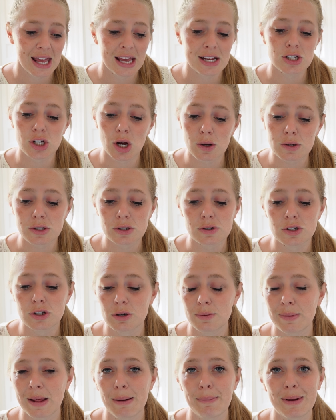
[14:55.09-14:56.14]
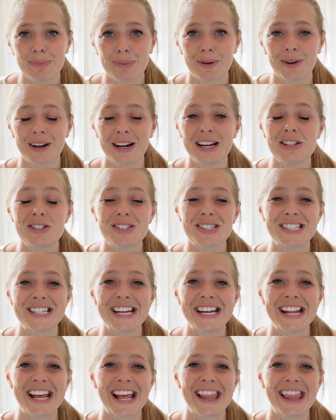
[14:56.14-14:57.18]
It shows YouTube that people are
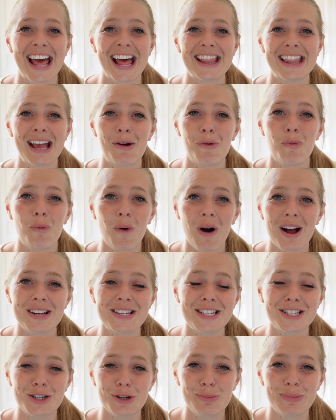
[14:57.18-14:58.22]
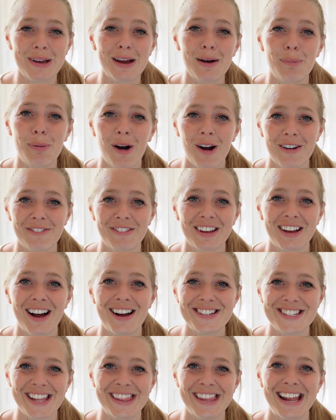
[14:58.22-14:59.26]
interested and that they want to be a part of the
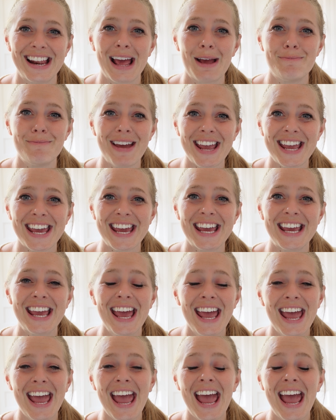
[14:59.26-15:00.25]
content that I'm making.